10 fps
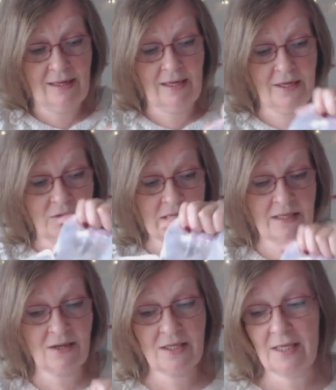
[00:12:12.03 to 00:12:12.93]
I only
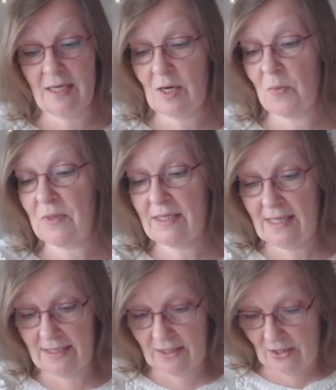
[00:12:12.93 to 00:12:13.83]
started it a couple of
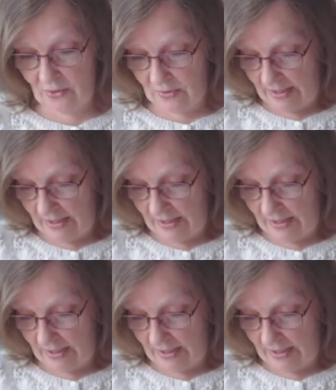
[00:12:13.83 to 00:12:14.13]
days ago